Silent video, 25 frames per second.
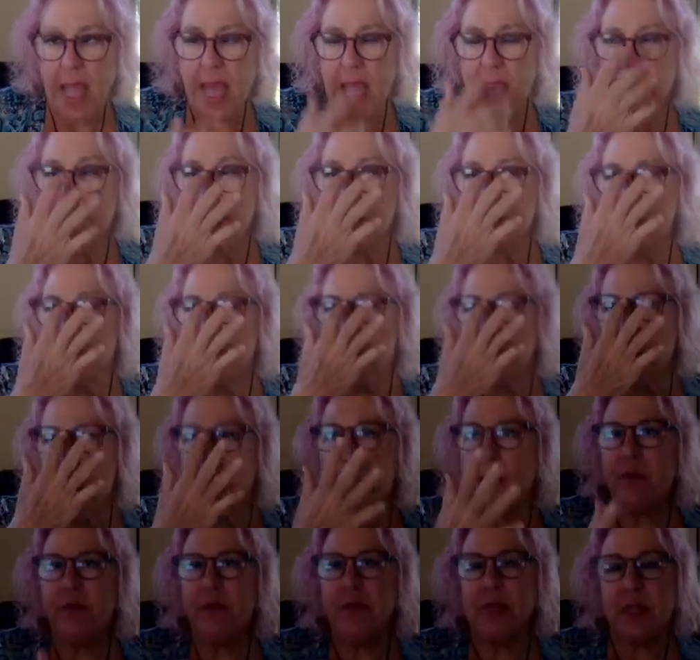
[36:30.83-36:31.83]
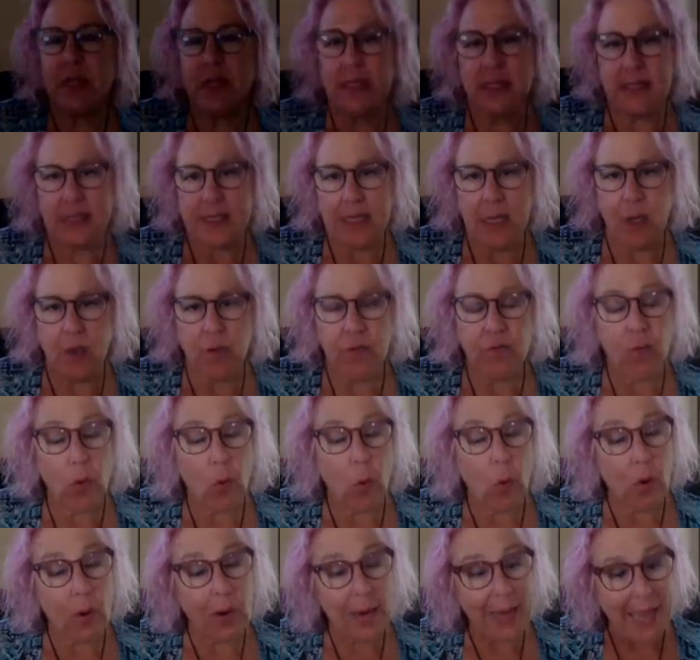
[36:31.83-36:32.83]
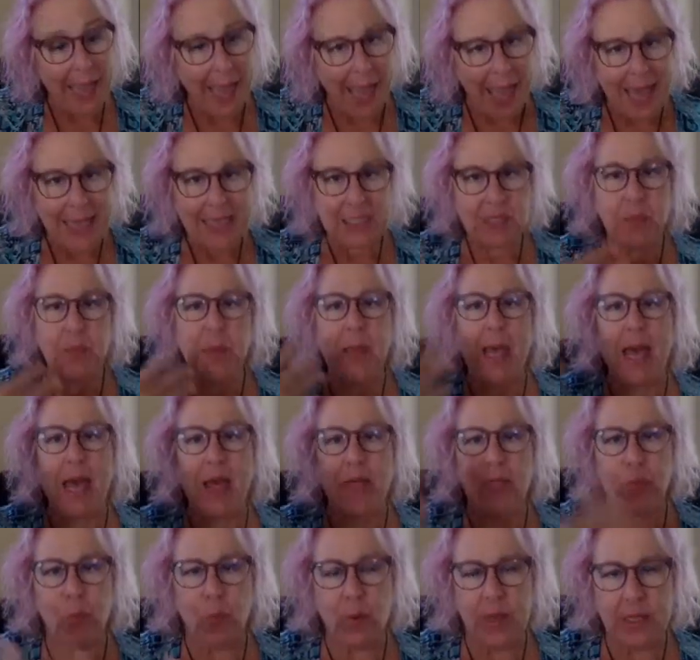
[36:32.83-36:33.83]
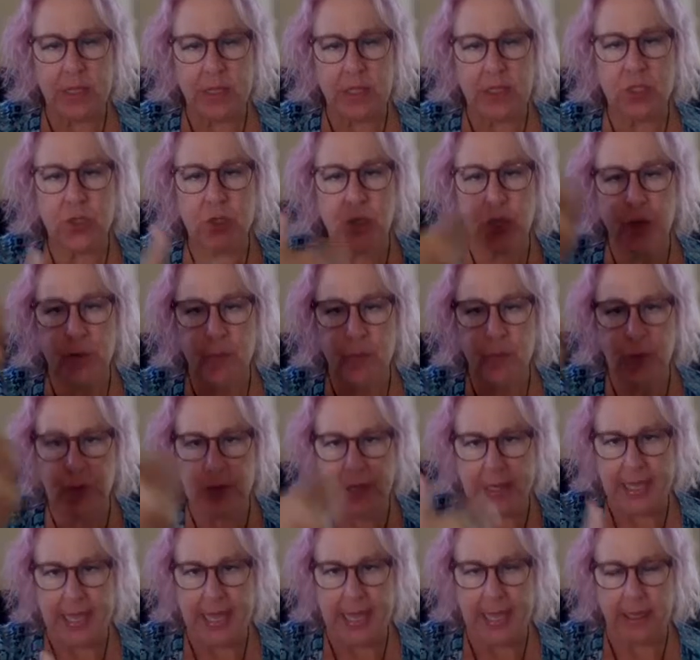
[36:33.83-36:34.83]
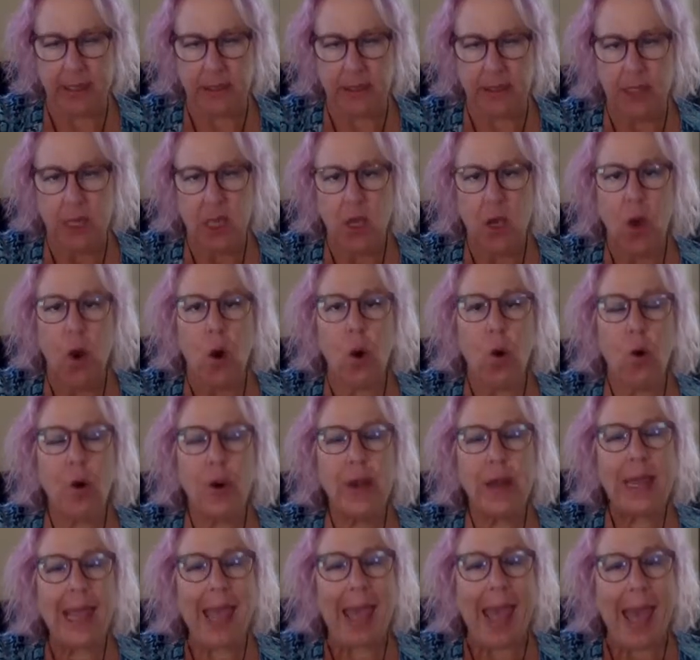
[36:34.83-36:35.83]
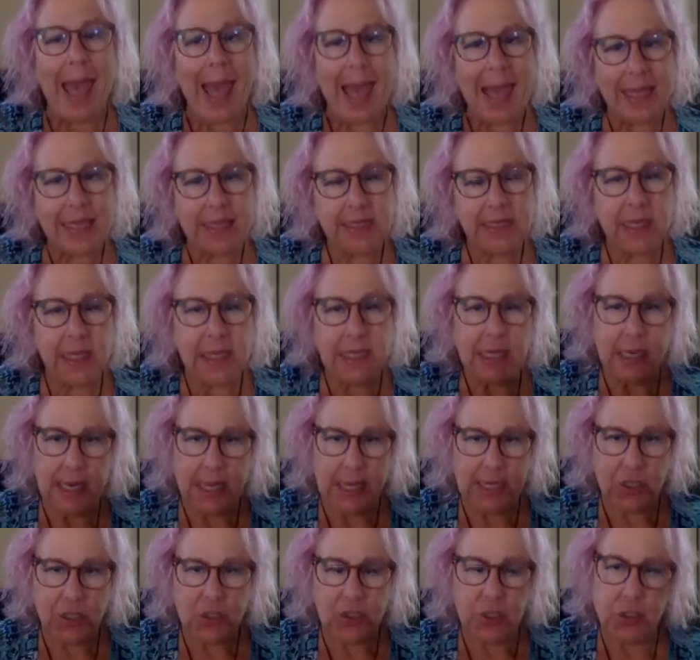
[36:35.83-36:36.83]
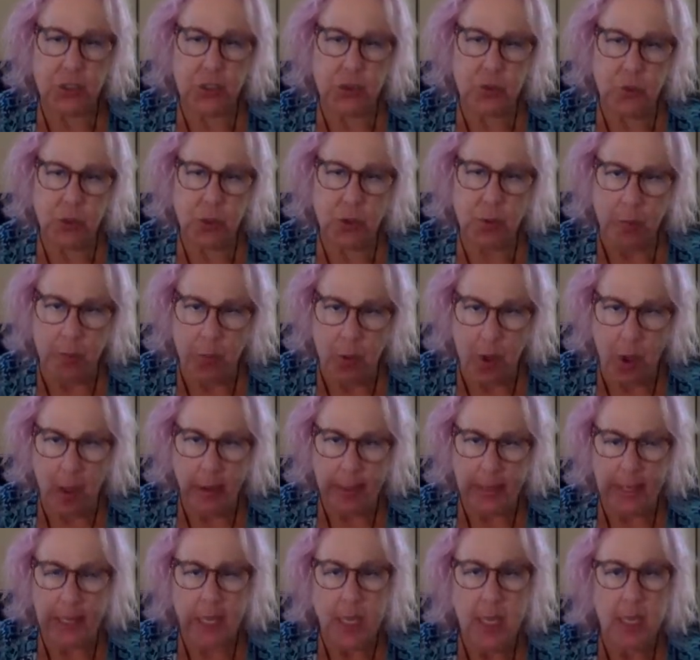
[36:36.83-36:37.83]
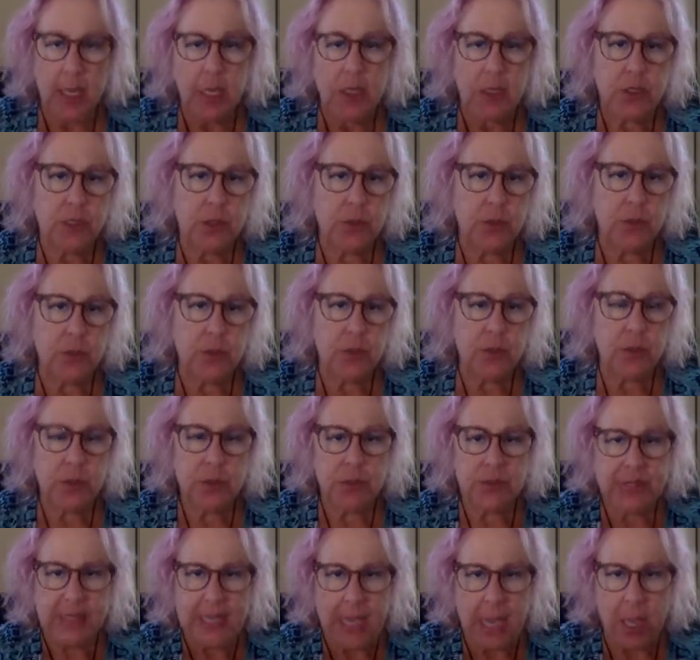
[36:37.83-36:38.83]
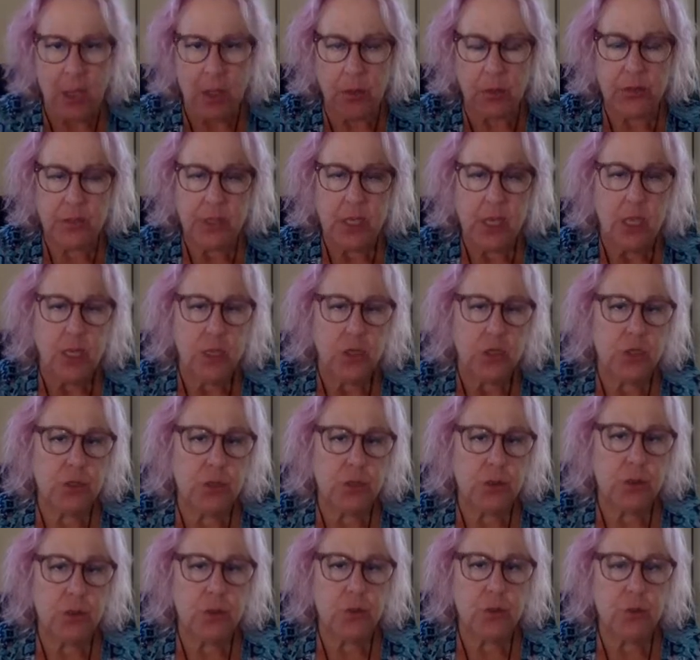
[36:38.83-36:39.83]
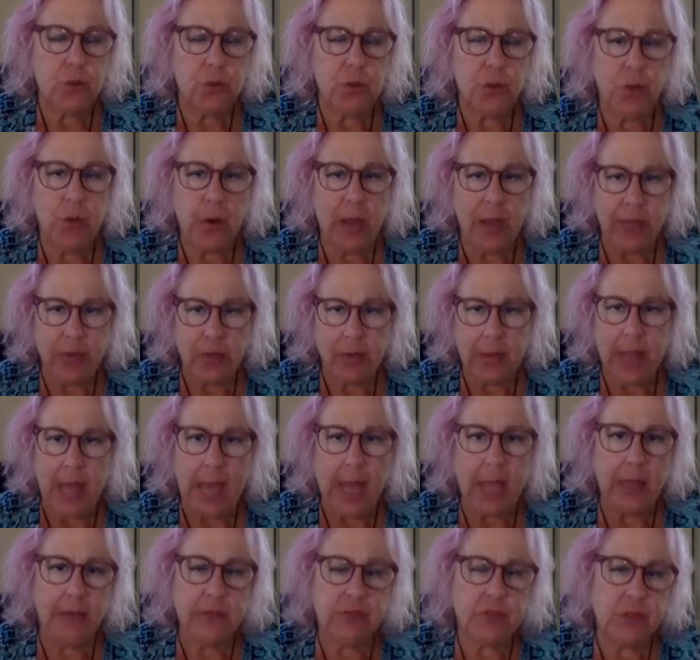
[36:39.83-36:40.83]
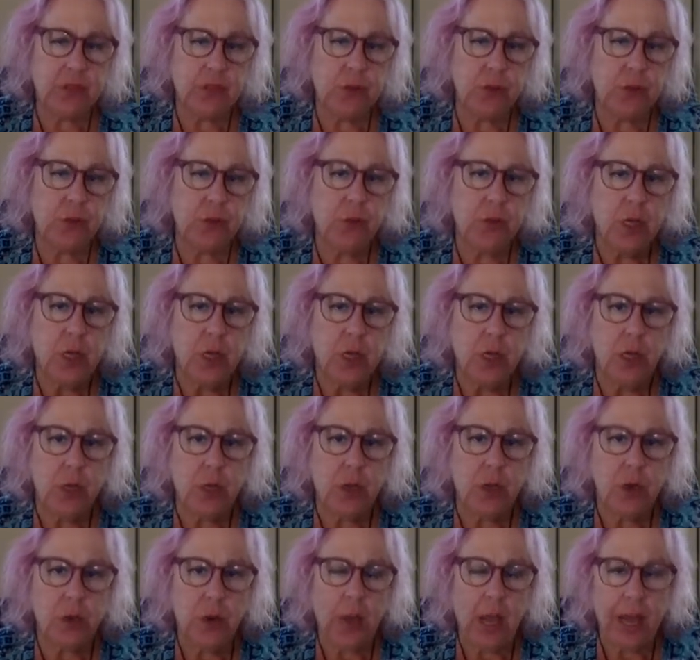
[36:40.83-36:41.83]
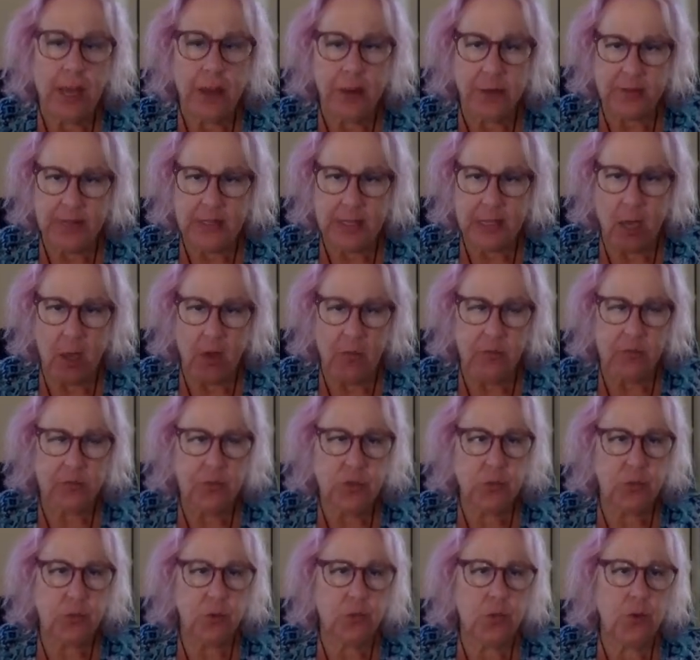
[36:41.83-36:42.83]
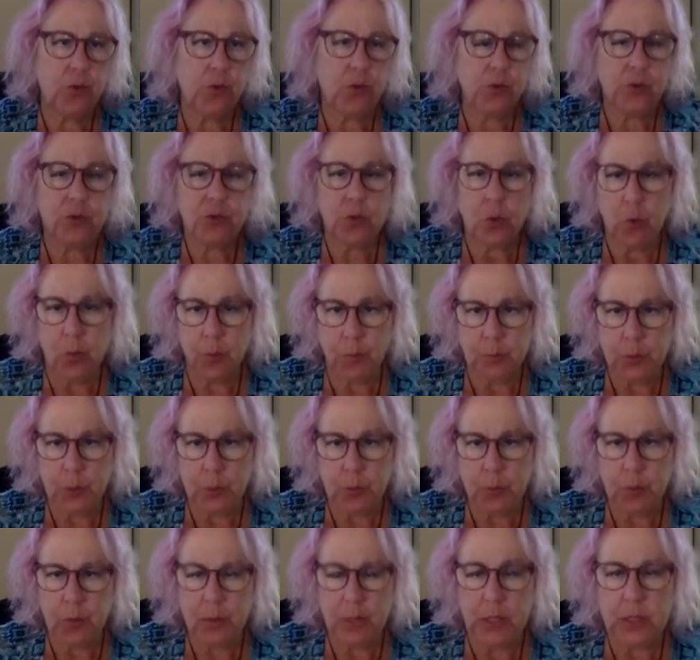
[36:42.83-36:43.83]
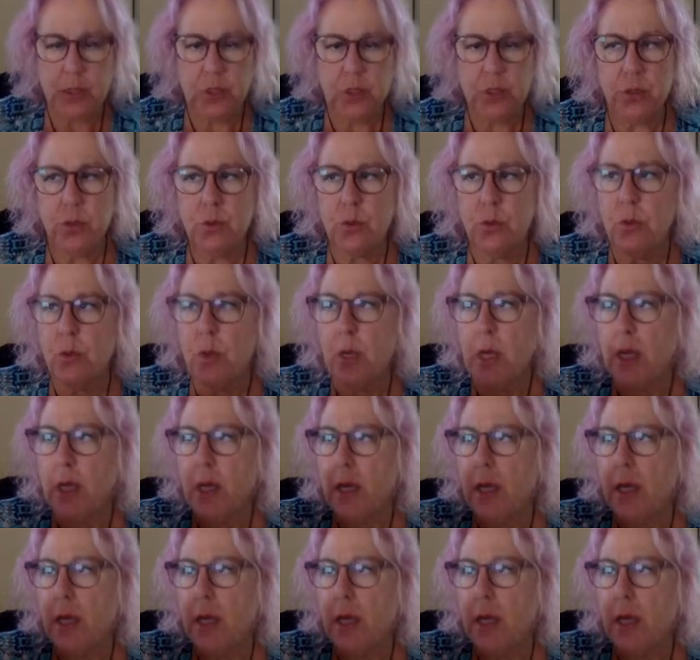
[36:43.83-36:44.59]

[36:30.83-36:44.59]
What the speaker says: And the true infinite self already has pathways to communicate, already has a connection to your body, to your cells, to your other lives, to your higher self, to your soul blueprint, to